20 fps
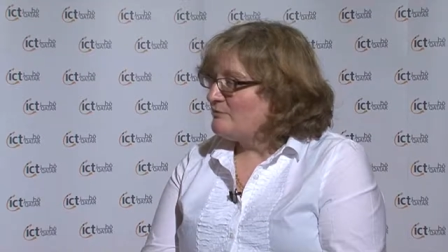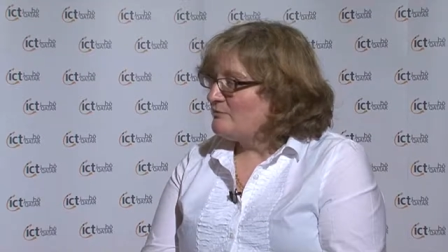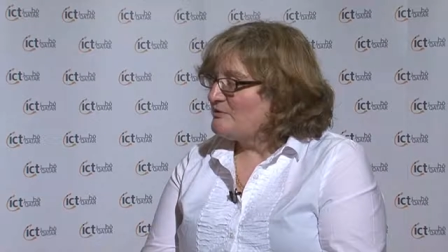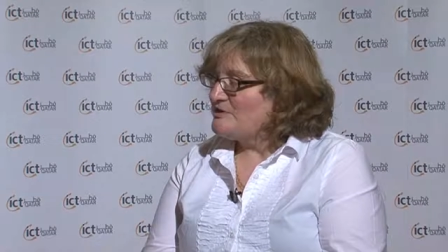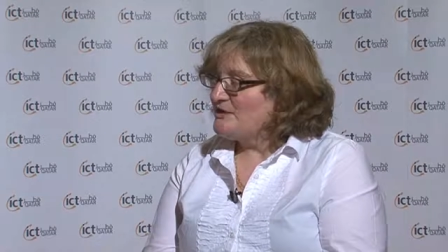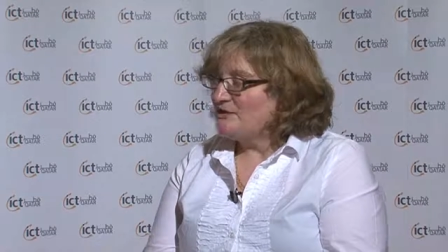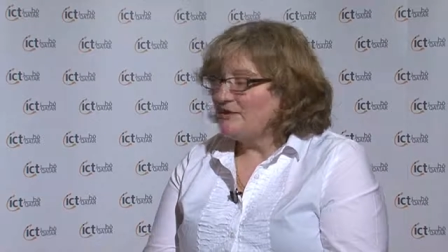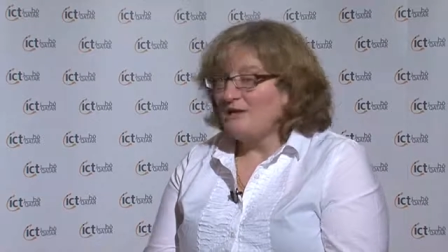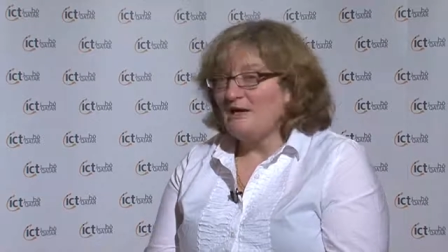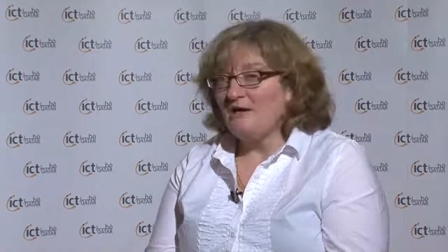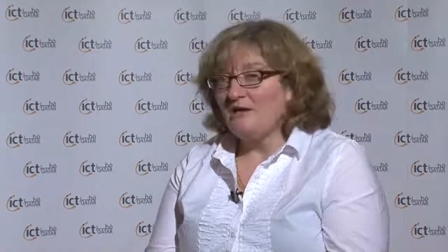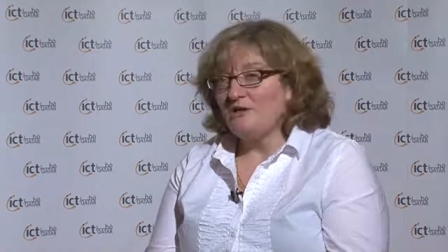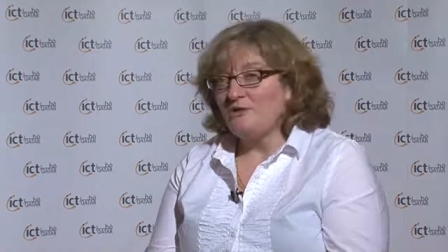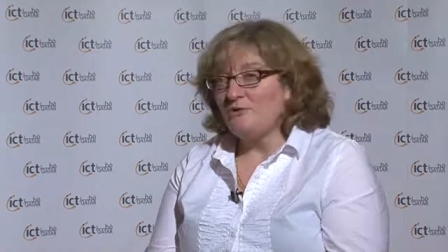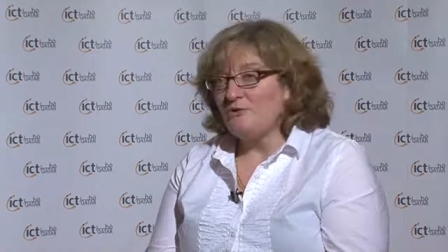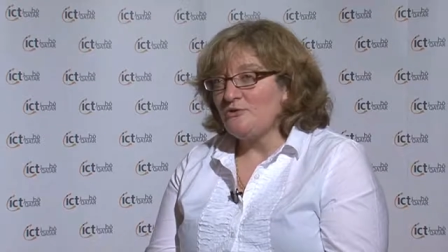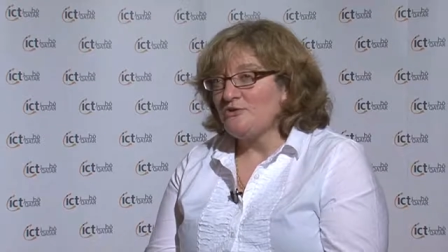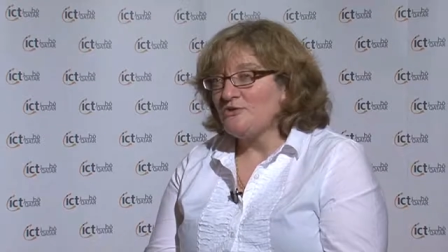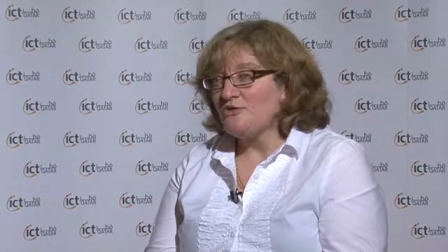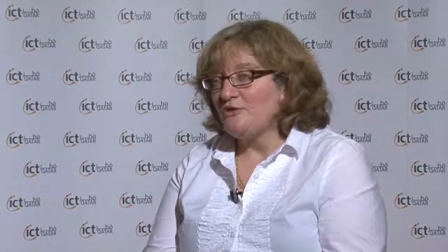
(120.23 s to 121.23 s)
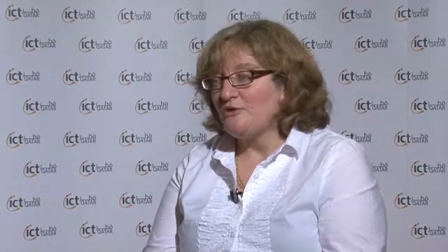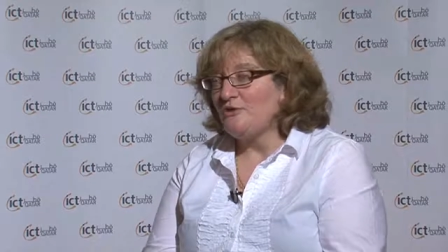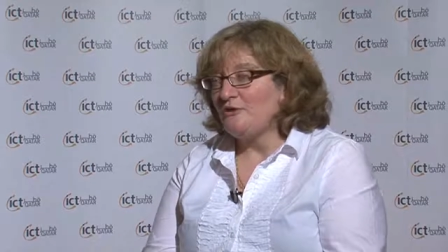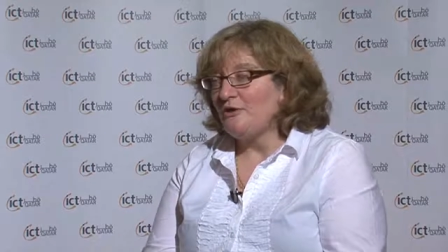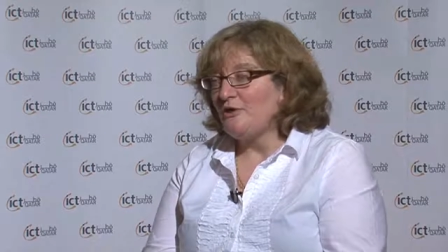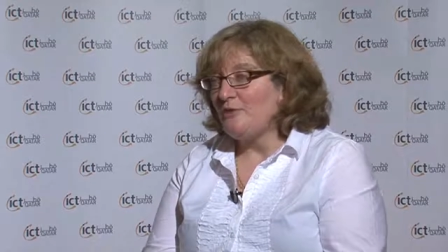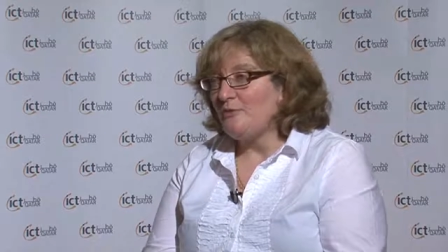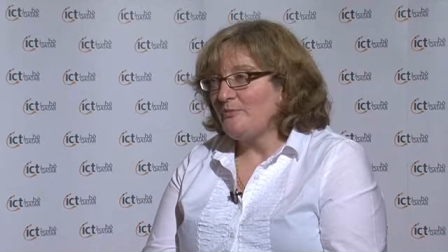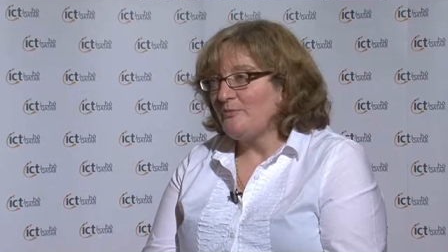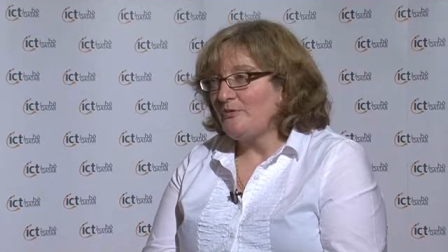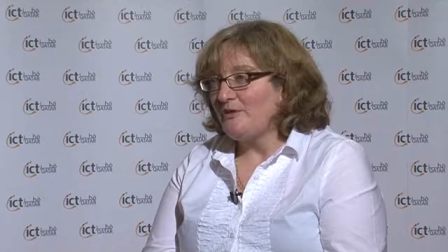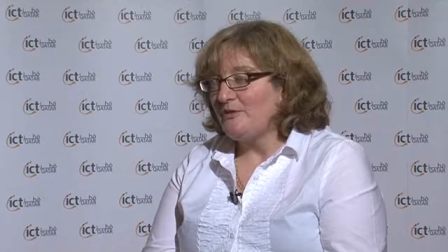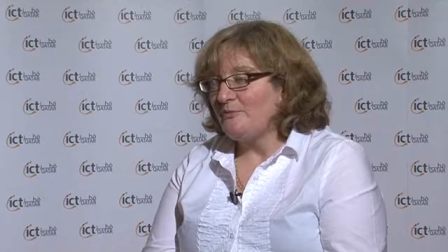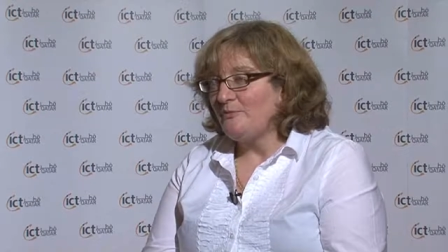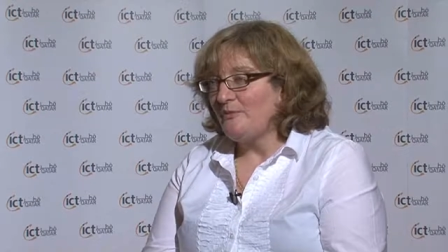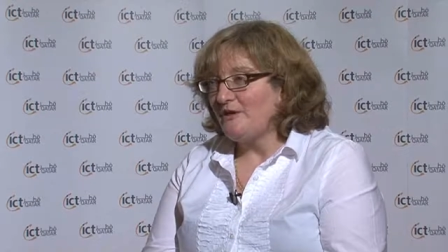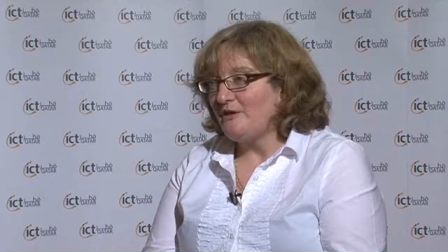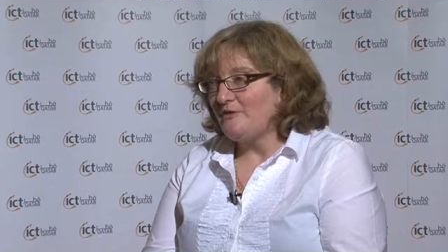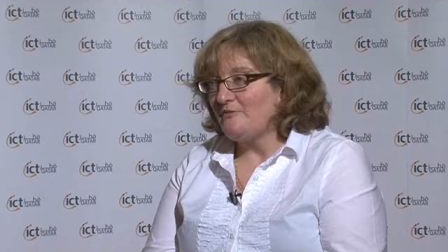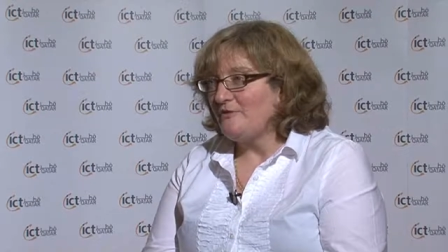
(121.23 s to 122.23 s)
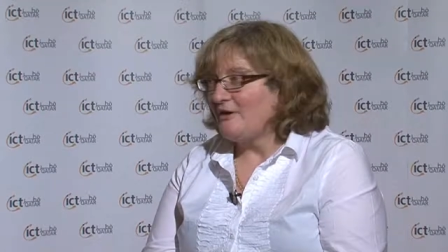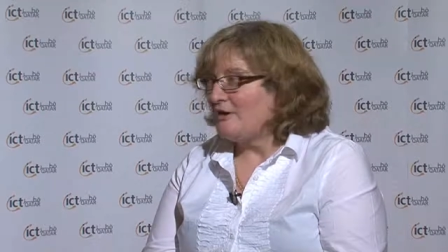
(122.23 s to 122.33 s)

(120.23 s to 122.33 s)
certainly had across Europe made